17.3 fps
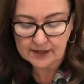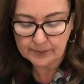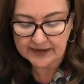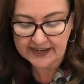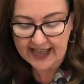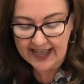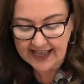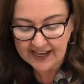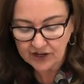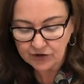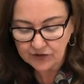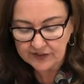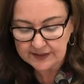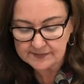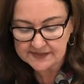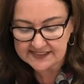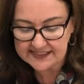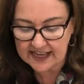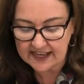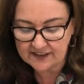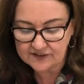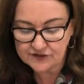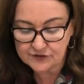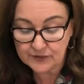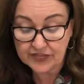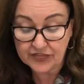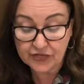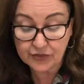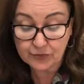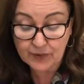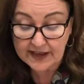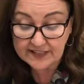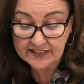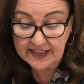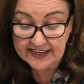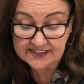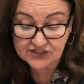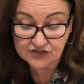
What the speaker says: but anchor themselves with thread-like